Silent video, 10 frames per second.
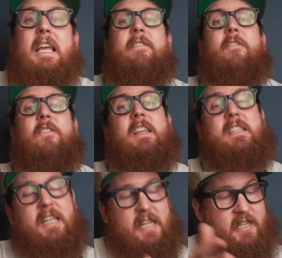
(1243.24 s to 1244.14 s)
if
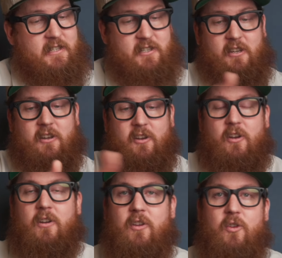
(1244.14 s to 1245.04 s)
this is
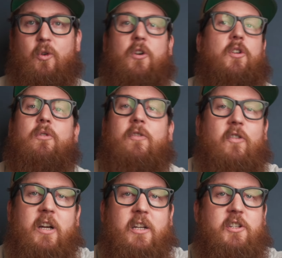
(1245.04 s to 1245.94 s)
your new
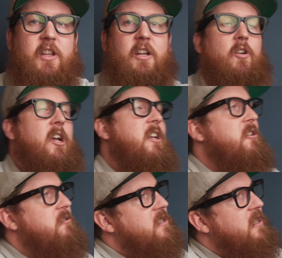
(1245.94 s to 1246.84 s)
fridge, then go ahead and
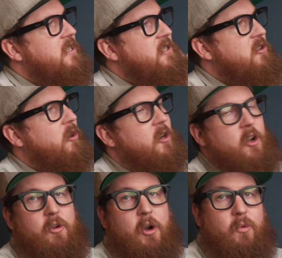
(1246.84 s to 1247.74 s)
use this QR
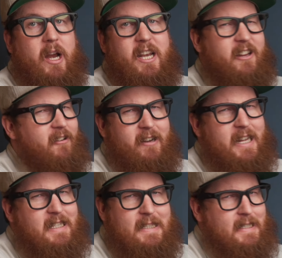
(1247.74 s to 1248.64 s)
code right here.
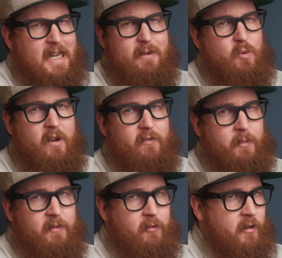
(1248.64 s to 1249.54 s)
It's the same one from
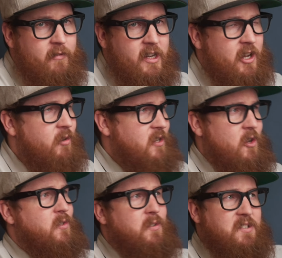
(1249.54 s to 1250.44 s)
the front of the video. It's
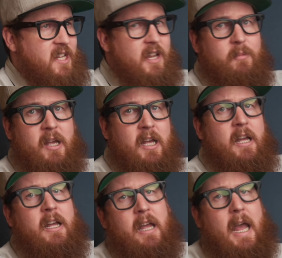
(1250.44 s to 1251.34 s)
also the same
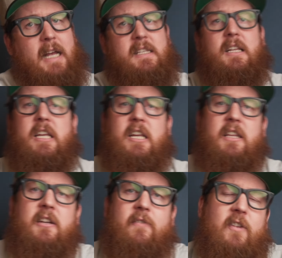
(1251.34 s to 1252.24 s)
as the link in
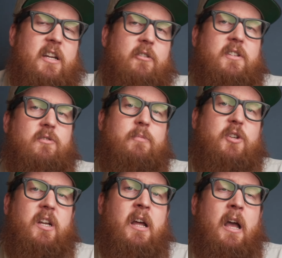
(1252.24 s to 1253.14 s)
the video
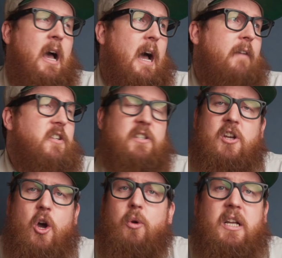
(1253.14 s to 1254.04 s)
description. I've just
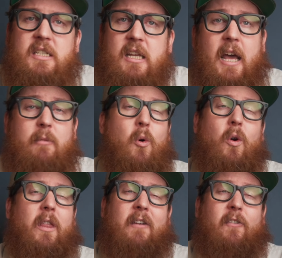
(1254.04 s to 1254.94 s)
noticed that
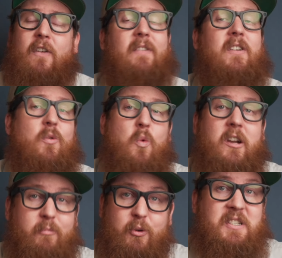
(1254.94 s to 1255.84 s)
more than
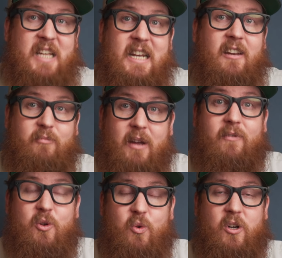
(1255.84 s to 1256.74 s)
51% of my
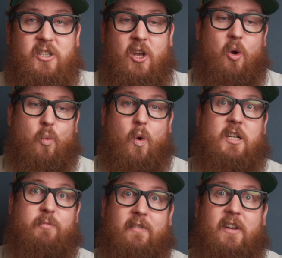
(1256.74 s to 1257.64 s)
viewers
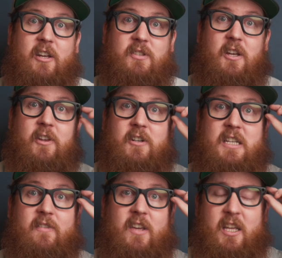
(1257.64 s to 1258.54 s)
watch my videos on their
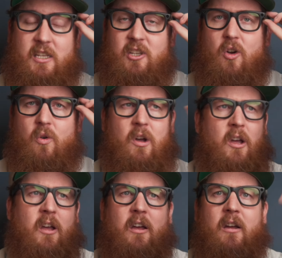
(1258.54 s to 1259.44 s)
TV. So
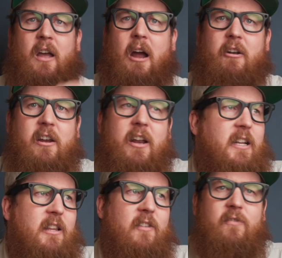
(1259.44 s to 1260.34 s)
how are you going to get
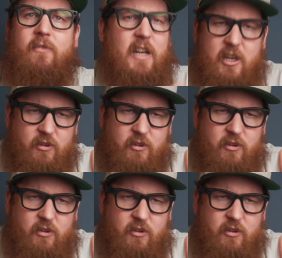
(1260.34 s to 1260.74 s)
to the video